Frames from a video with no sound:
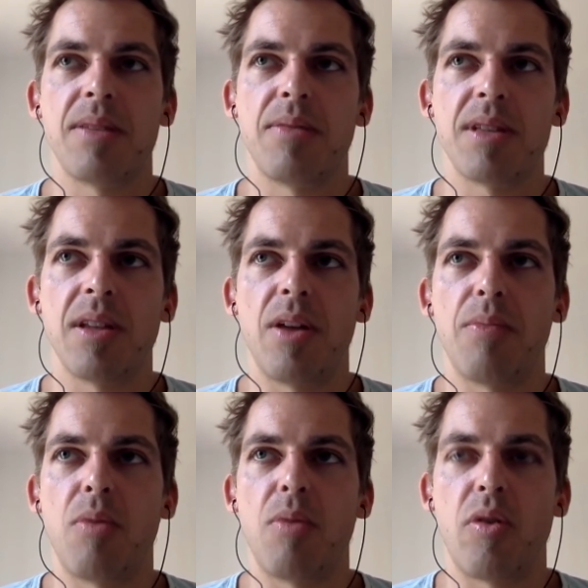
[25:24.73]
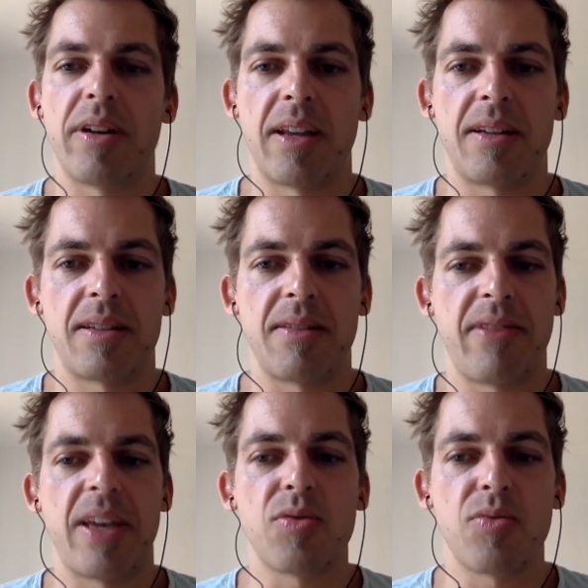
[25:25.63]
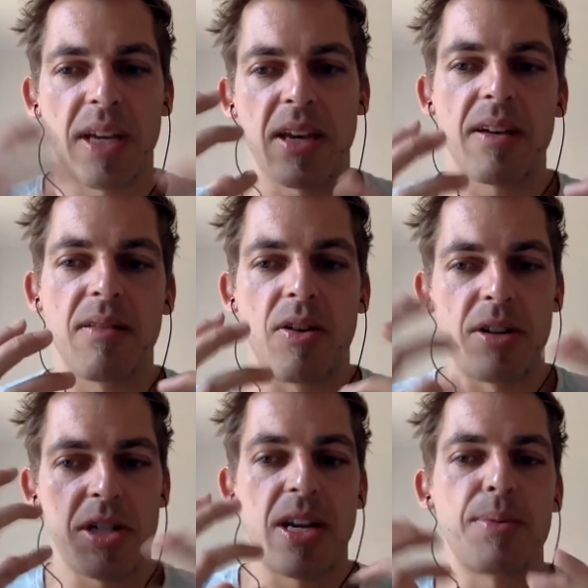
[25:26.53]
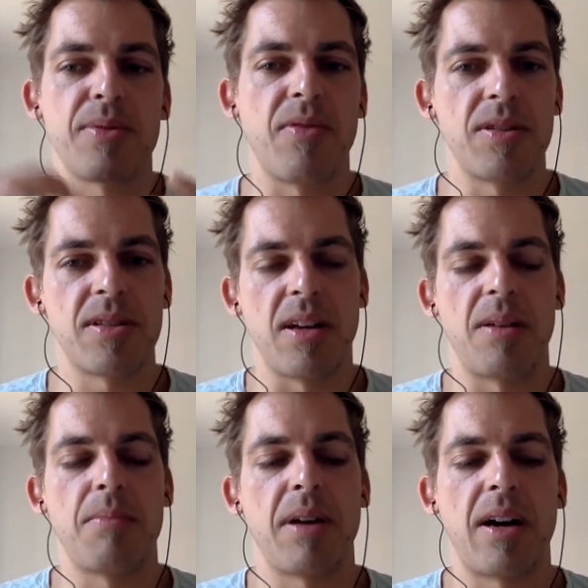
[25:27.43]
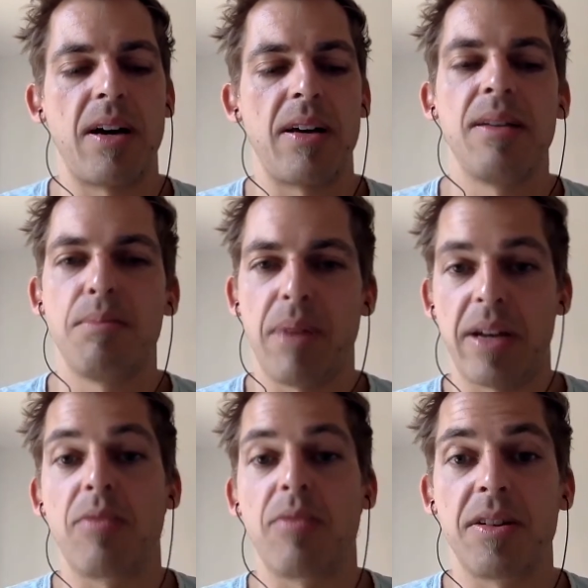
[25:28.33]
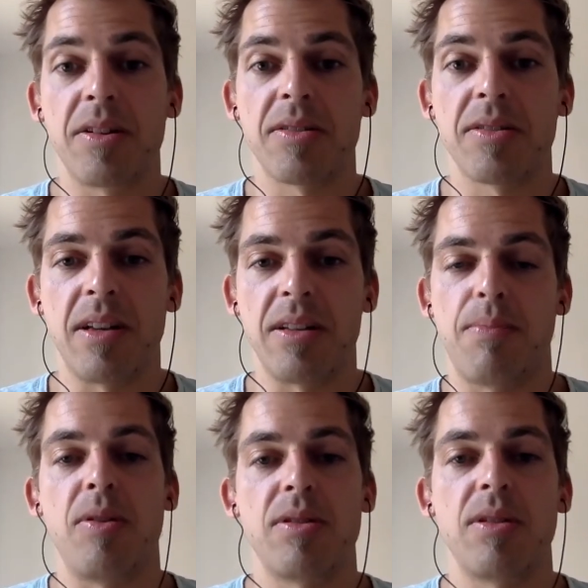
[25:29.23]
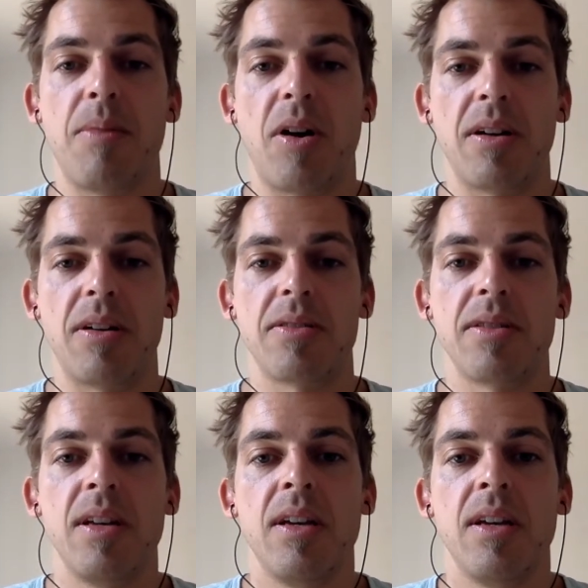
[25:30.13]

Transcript: it was a lot more that the face rigging or the shapes was done by the riggers as opposed to the modelers.